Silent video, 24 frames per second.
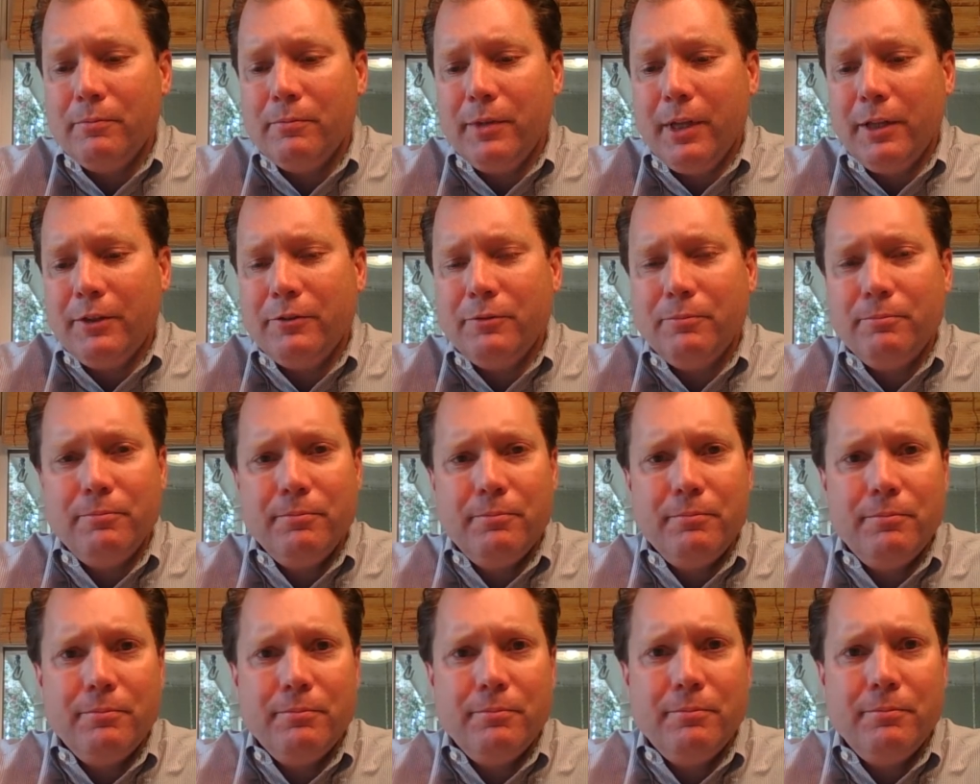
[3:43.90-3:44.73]
That's
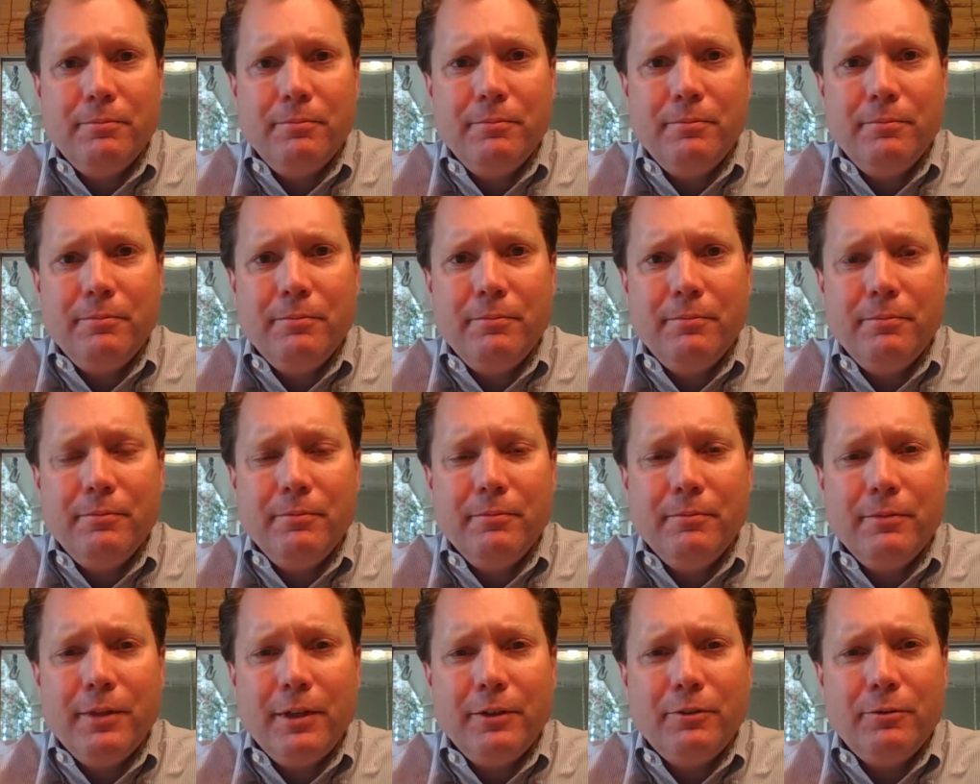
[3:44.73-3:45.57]

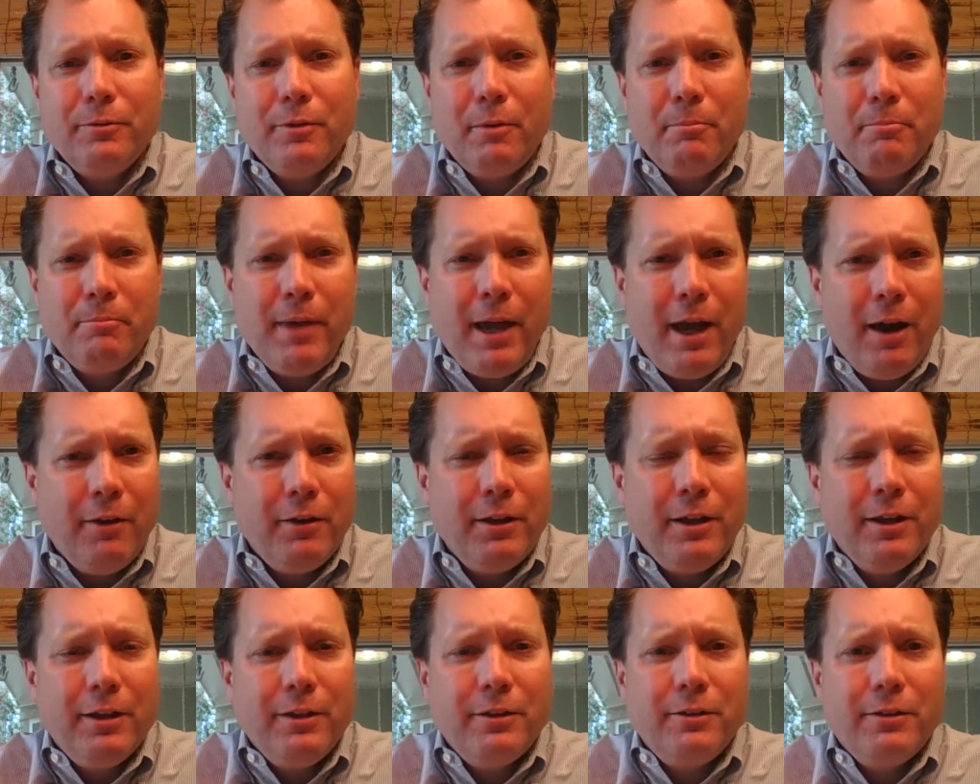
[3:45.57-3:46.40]
about
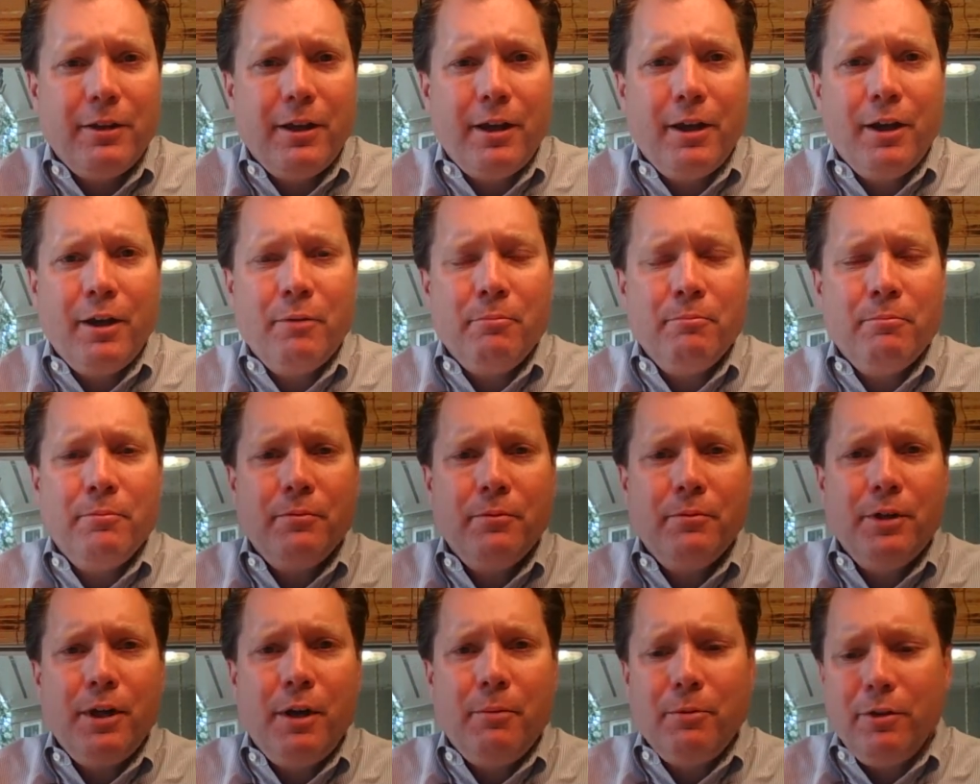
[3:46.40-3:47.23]
it.
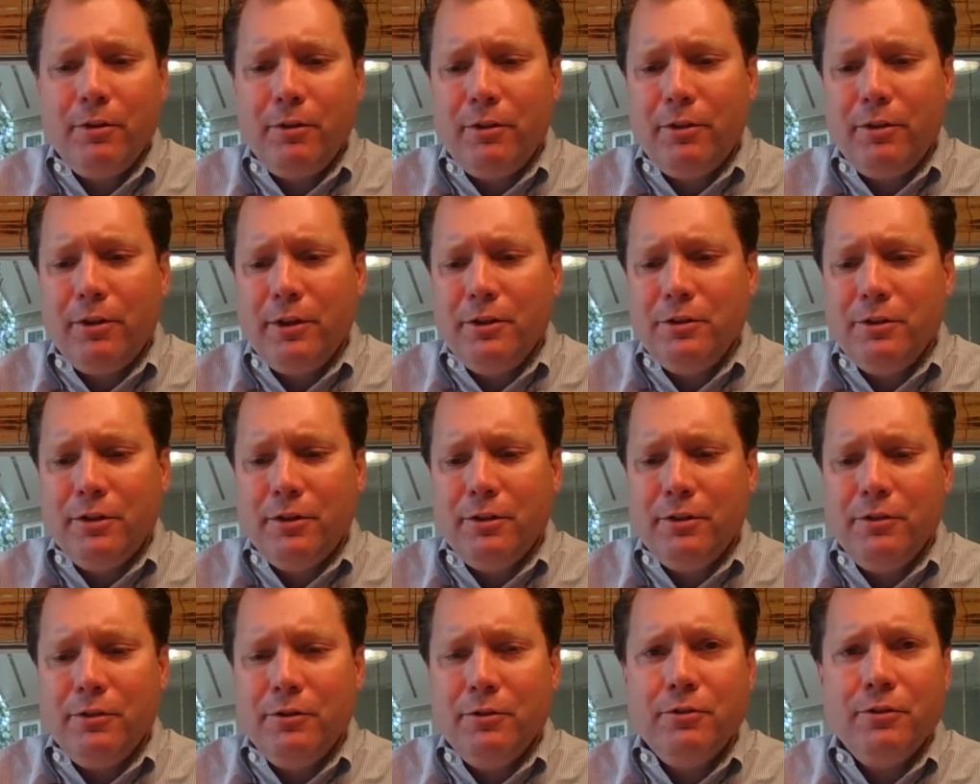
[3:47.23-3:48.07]
A couple other things you
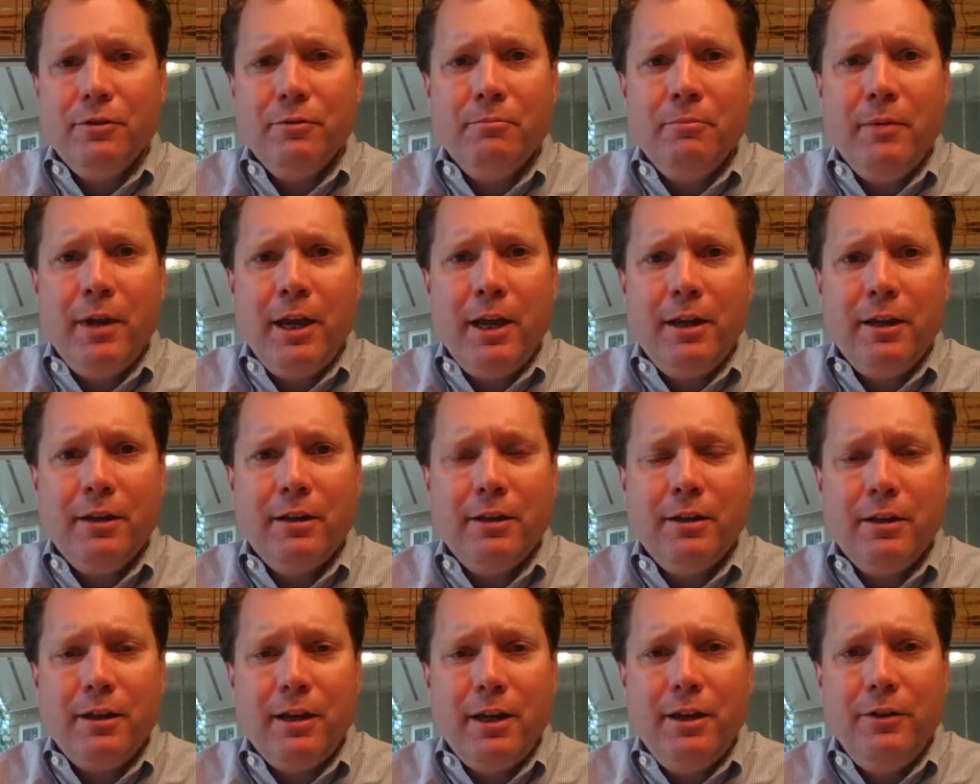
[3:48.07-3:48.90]
can do to make
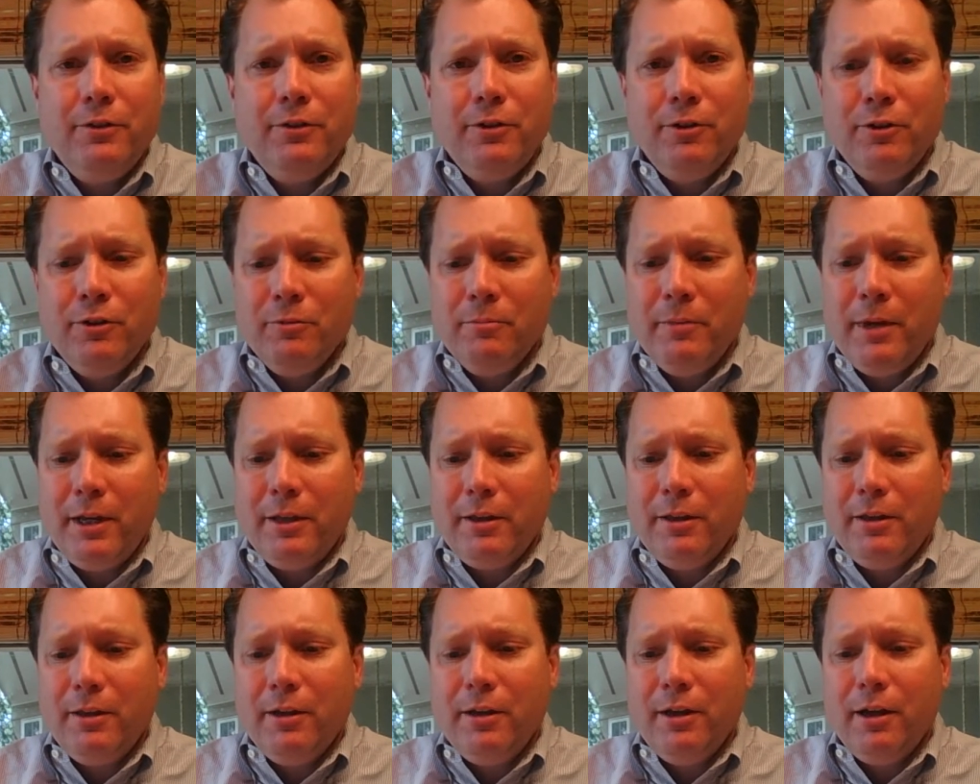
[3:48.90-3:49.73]
it easier and make
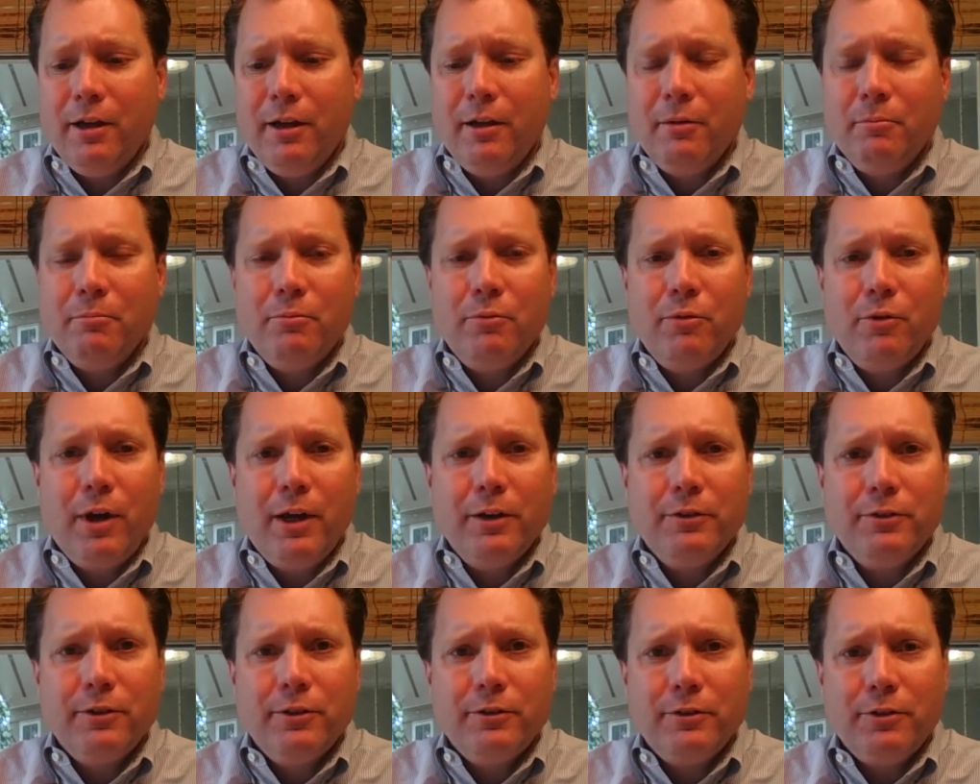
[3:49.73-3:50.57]
the
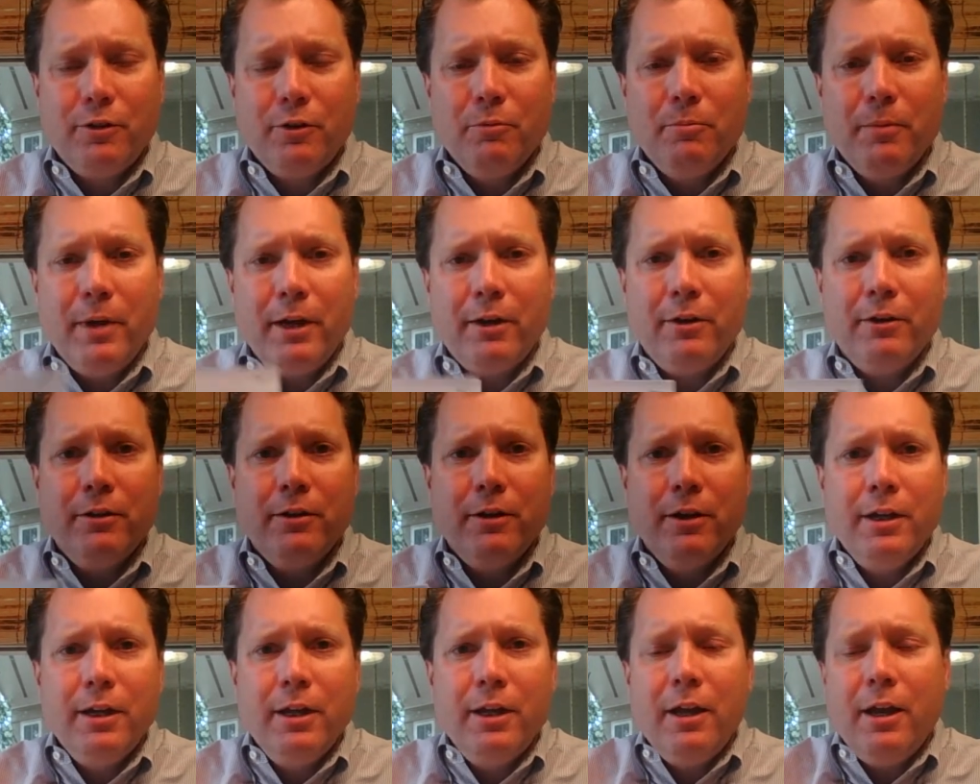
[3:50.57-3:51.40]
process go better.
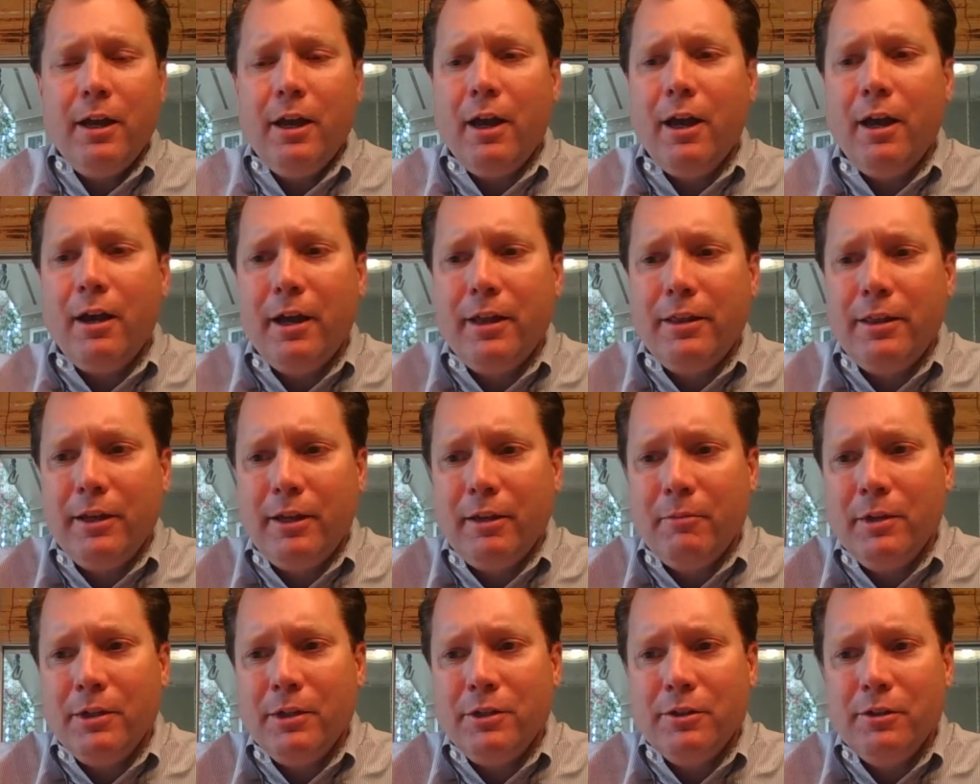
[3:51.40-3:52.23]
I think
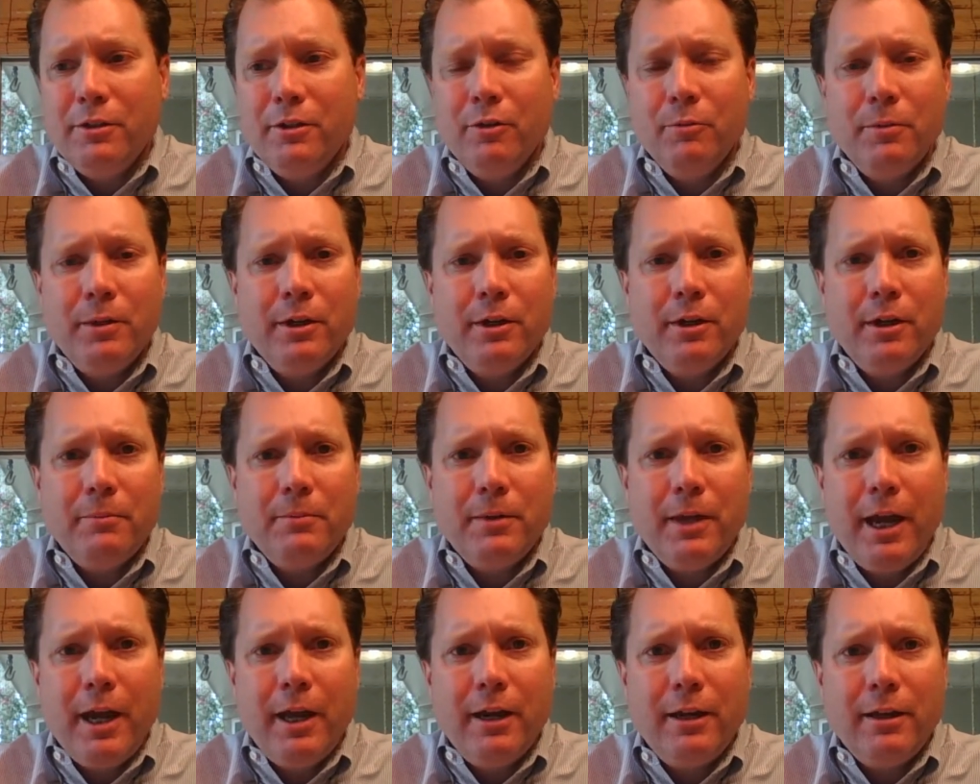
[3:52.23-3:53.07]
I mentioned opening up
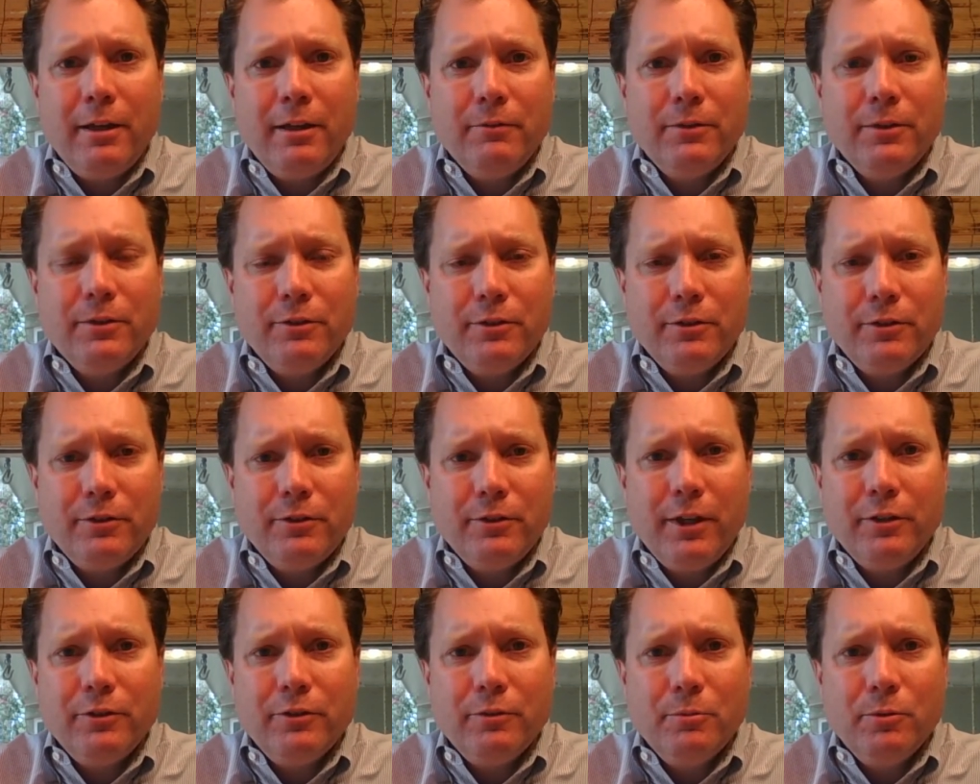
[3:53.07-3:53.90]
the attic if it's
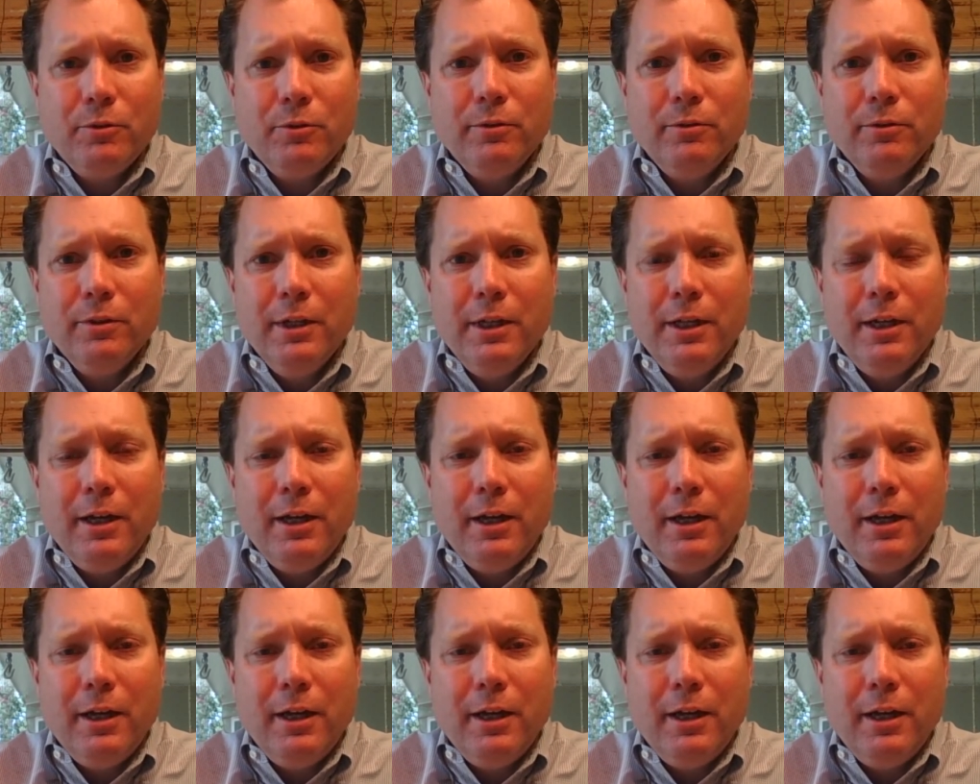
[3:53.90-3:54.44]
accessible.